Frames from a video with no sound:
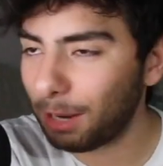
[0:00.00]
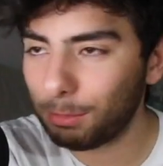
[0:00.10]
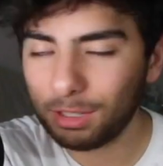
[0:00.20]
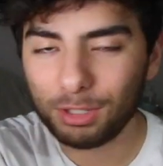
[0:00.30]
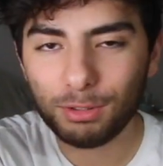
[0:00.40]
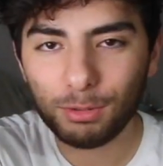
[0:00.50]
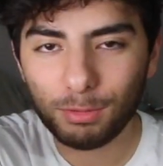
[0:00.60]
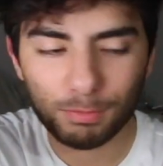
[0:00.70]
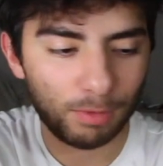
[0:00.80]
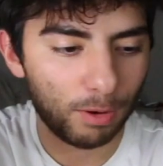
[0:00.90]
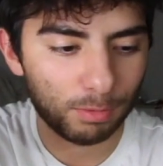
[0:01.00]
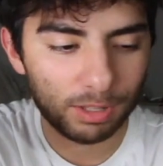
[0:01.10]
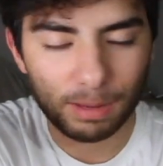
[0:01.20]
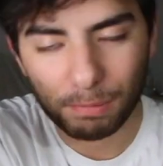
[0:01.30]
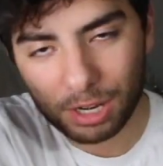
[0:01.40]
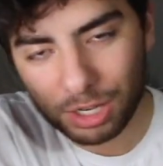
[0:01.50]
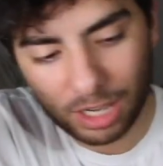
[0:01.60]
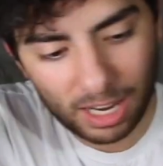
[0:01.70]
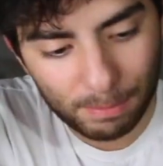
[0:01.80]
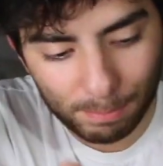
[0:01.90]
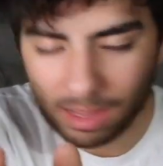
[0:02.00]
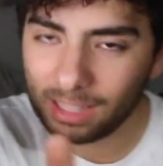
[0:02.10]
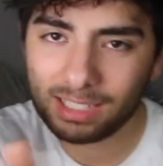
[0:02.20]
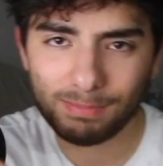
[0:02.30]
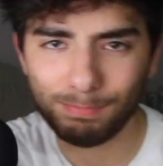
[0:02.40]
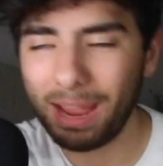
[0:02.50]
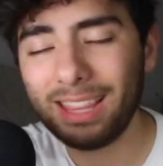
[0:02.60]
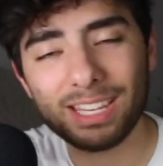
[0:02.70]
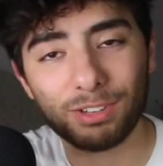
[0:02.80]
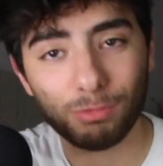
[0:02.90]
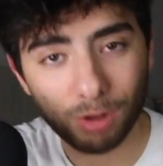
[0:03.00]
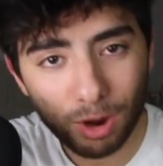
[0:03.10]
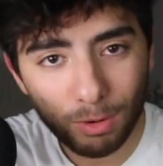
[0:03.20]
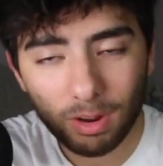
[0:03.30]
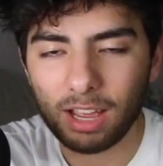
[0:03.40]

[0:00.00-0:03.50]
I would really appreciate it. Let's make this grow.